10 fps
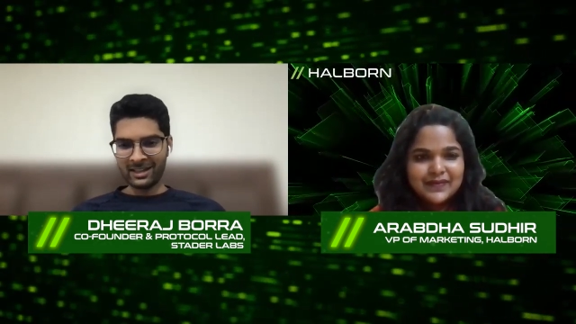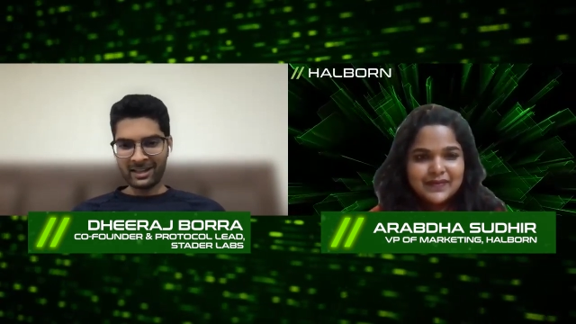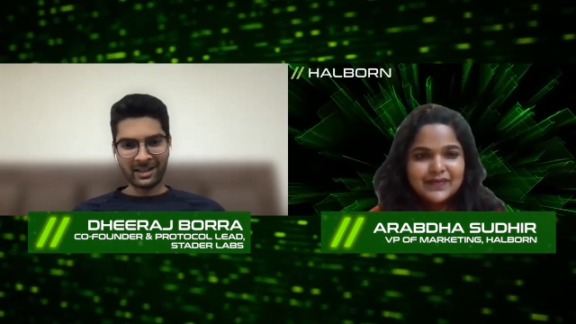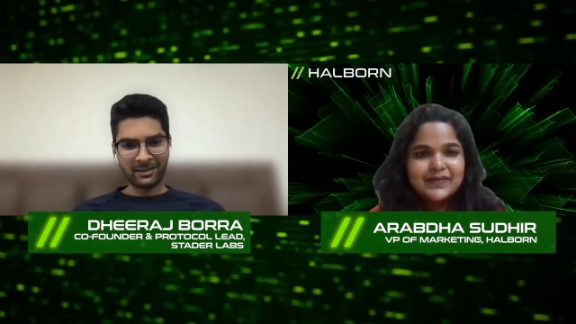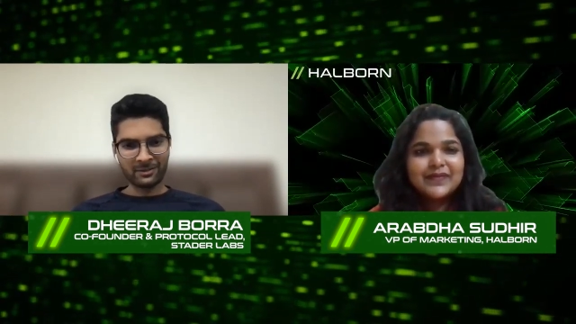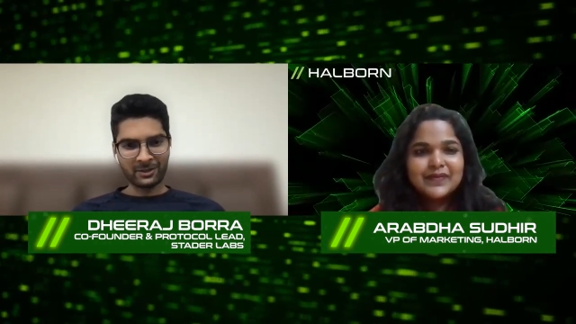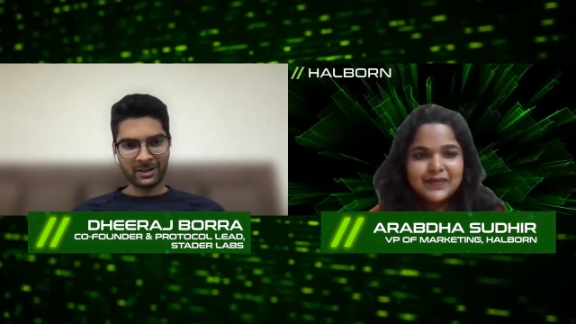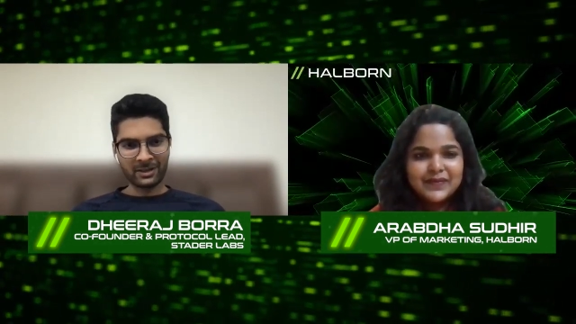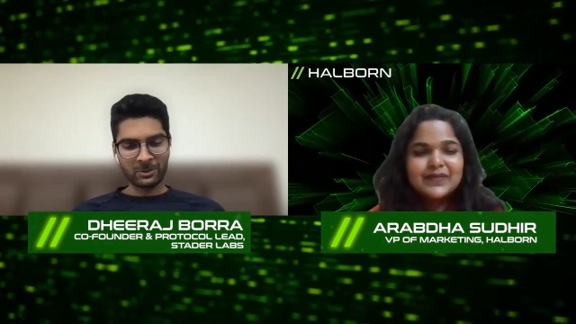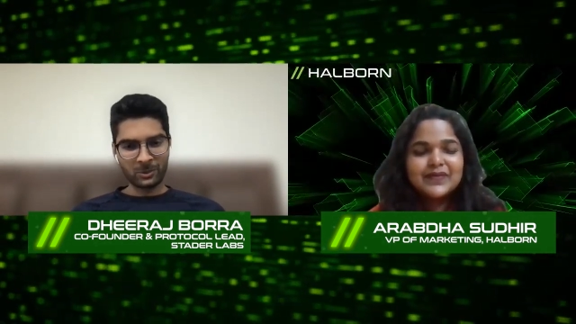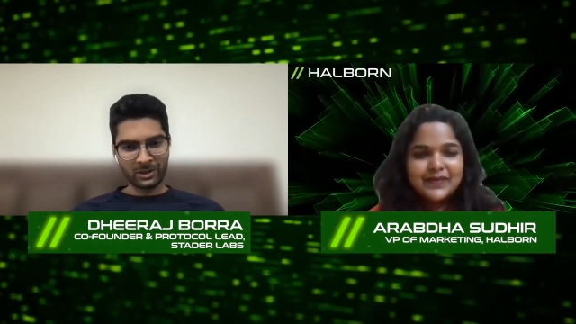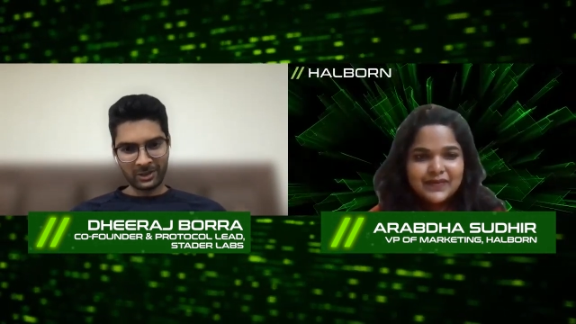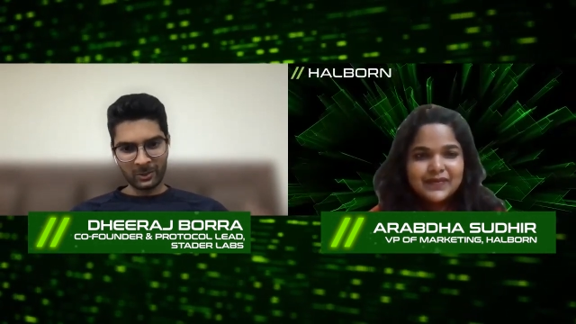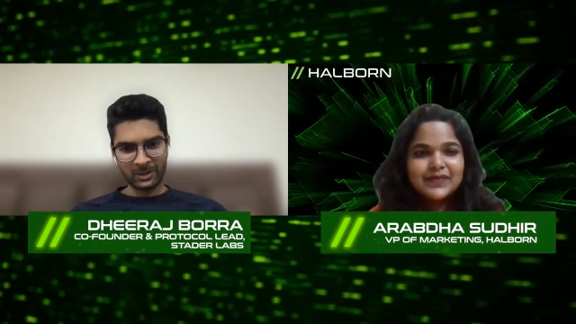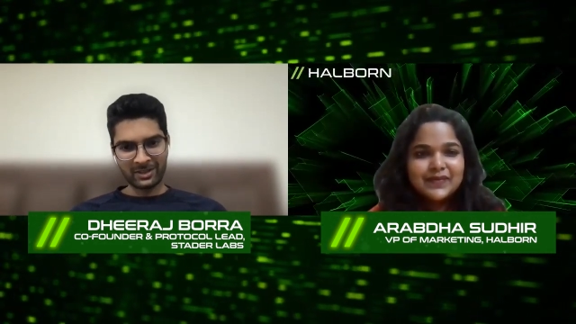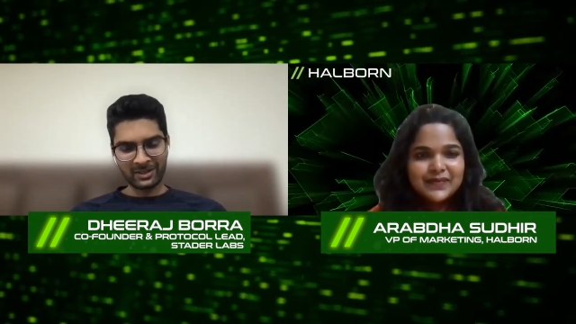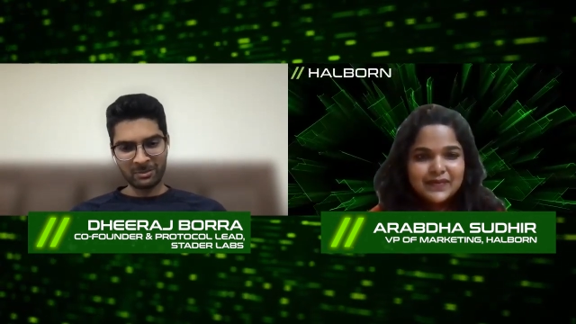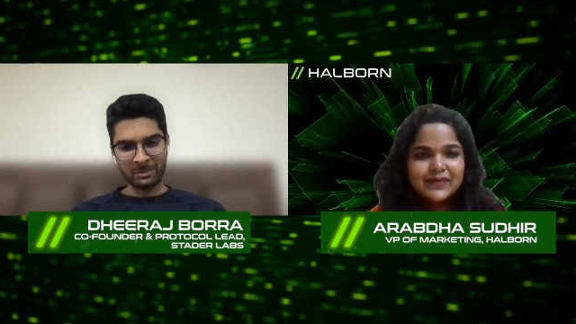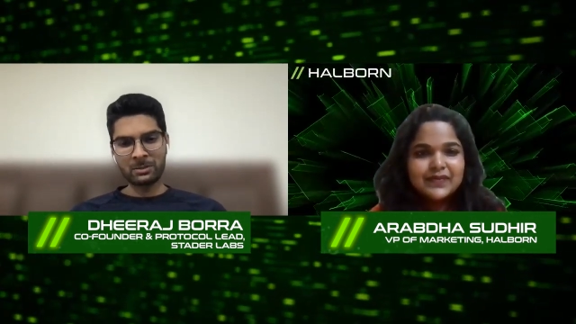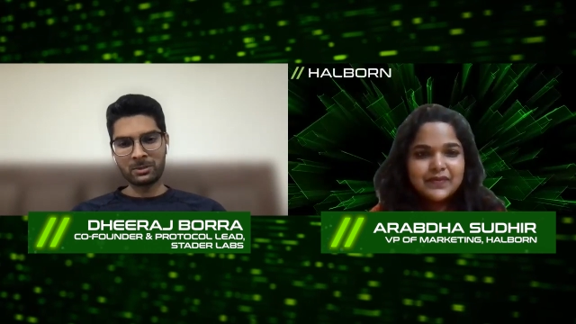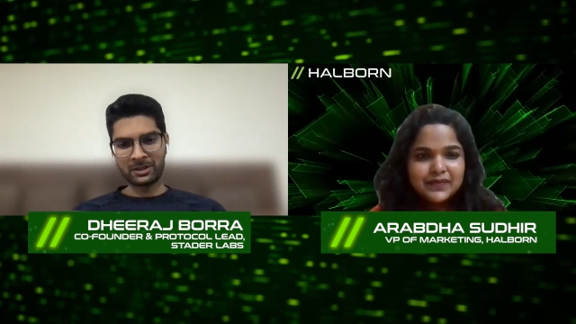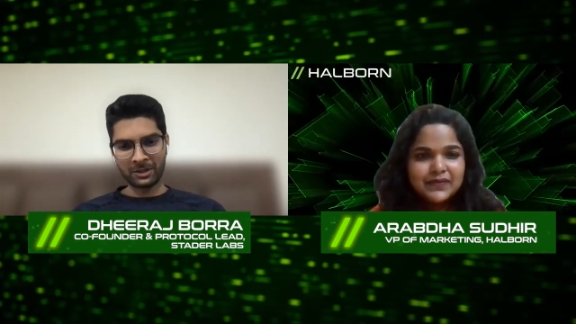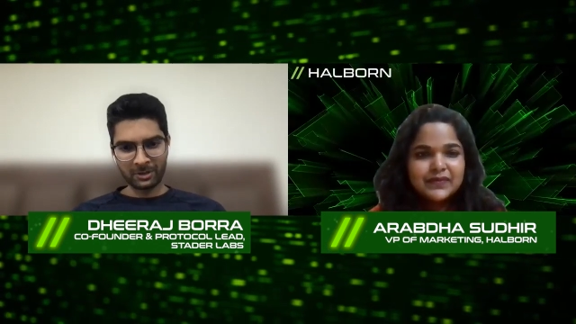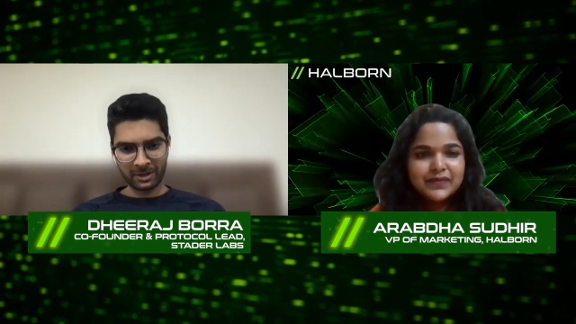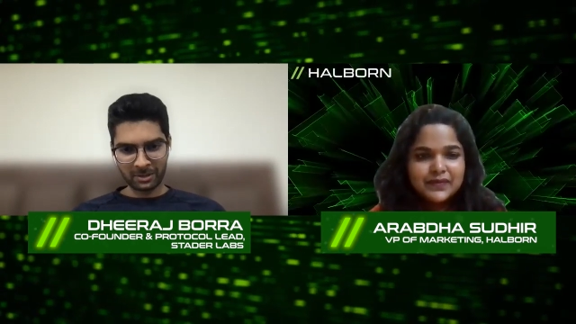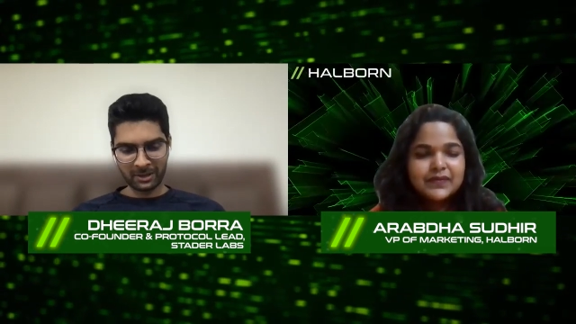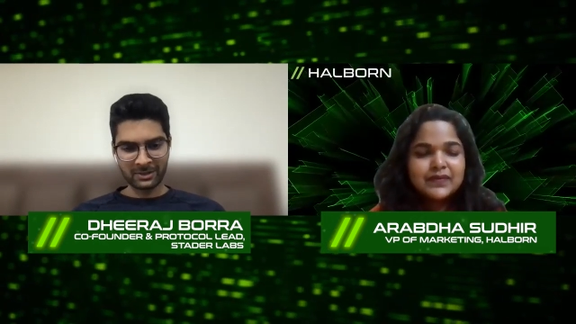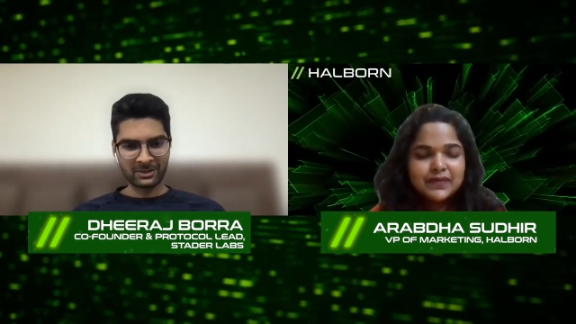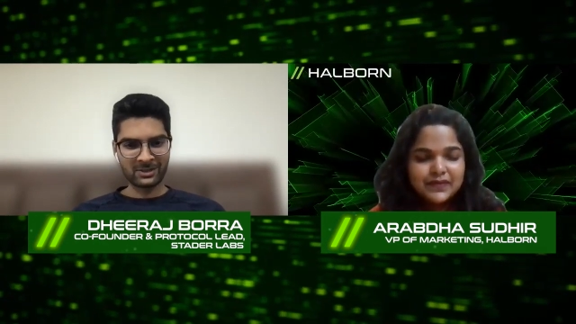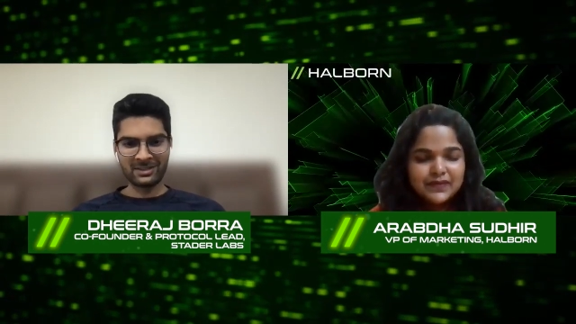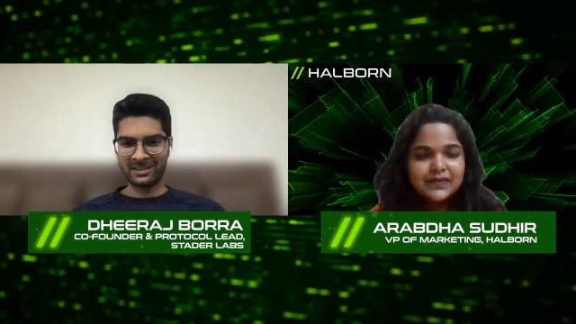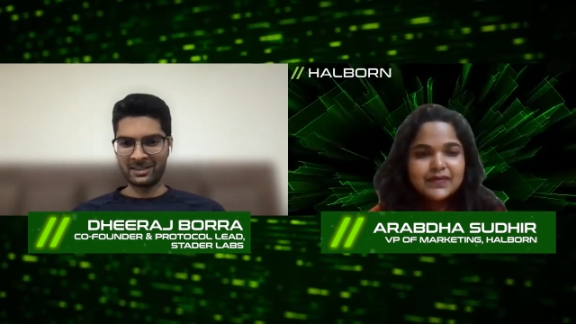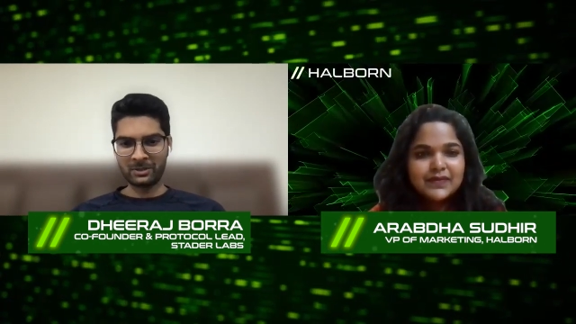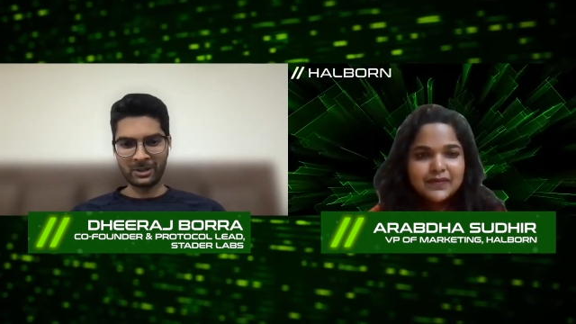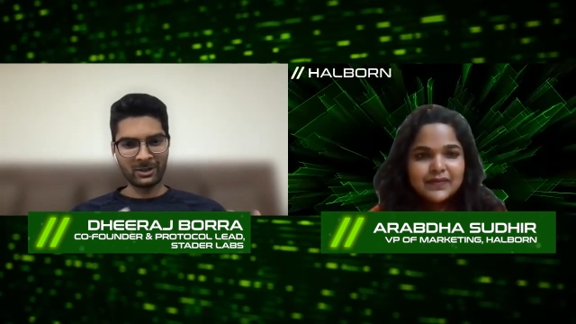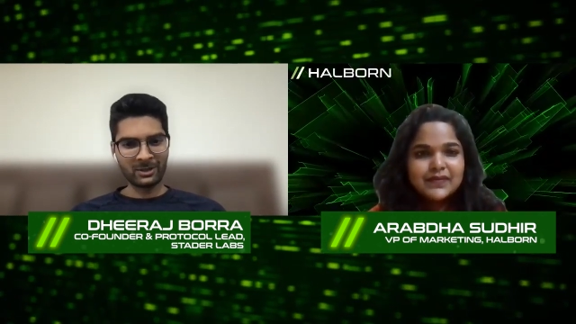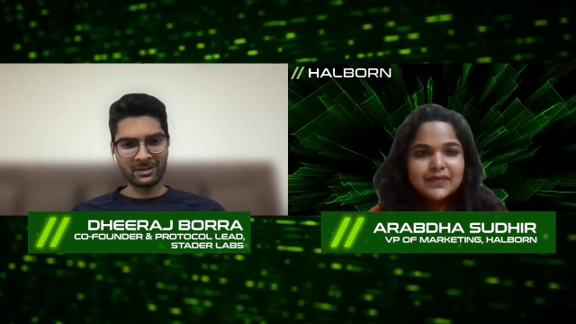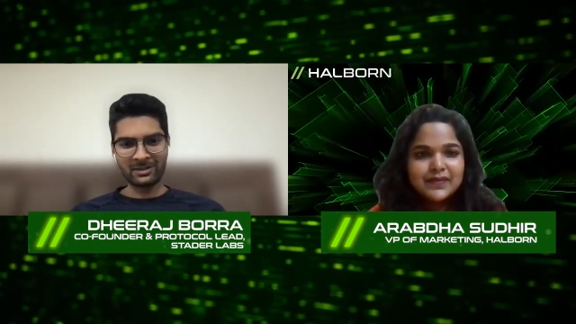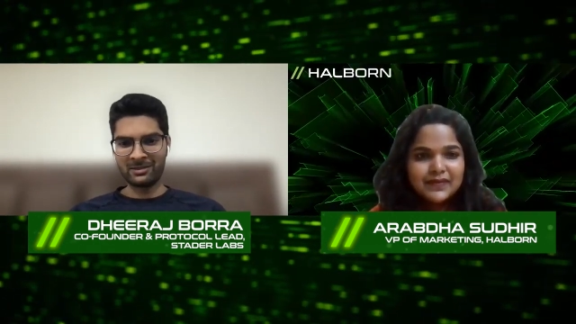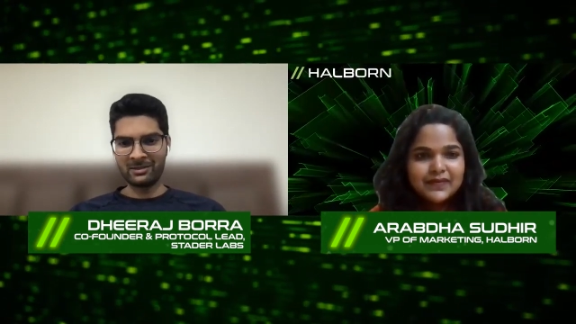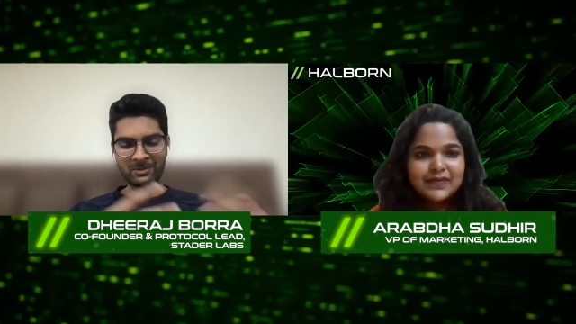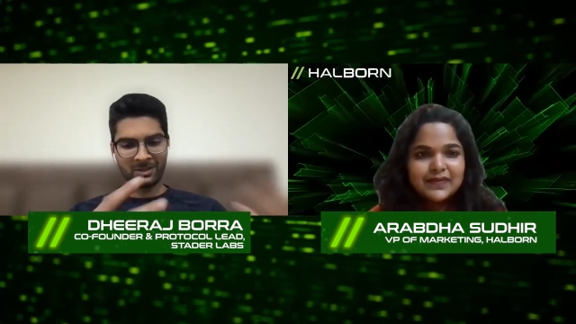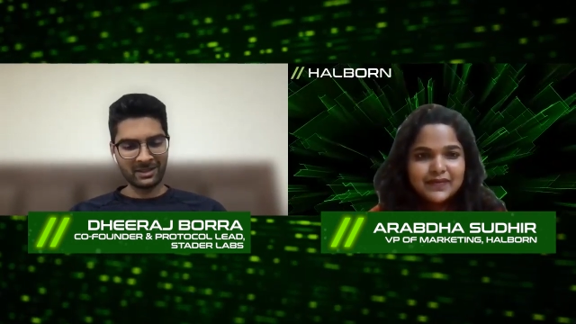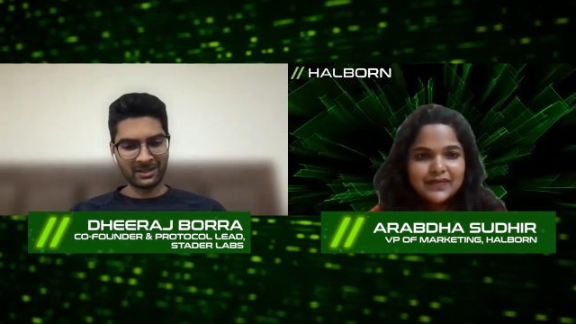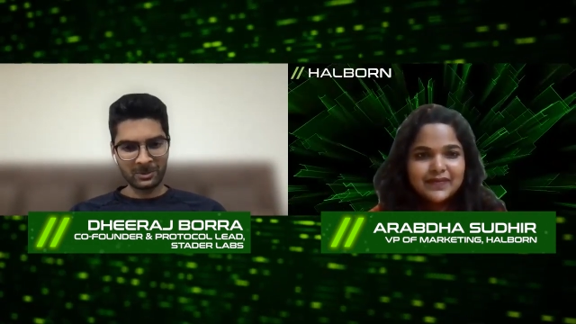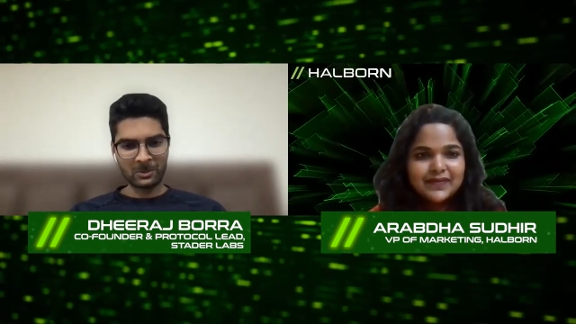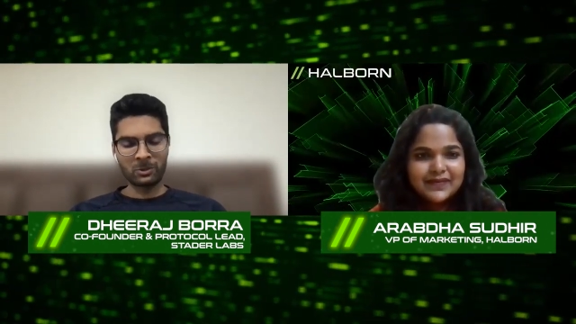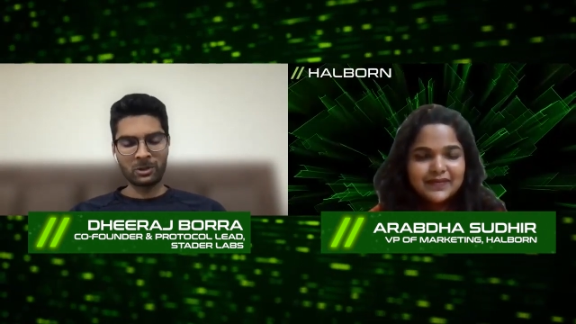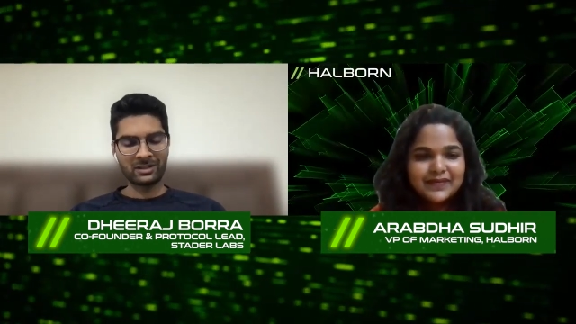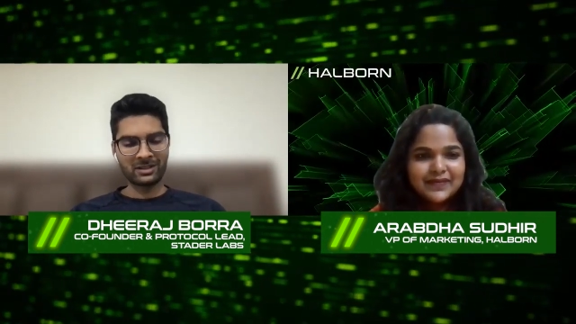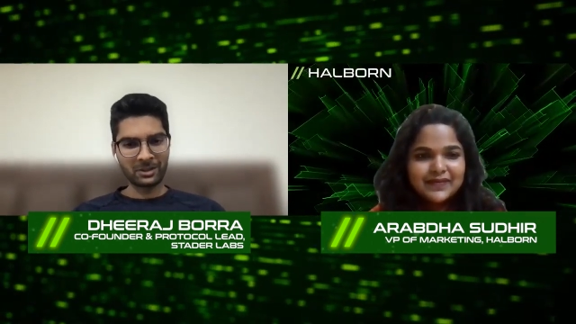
Speaker 1: have worked with multiple security partners, depending on what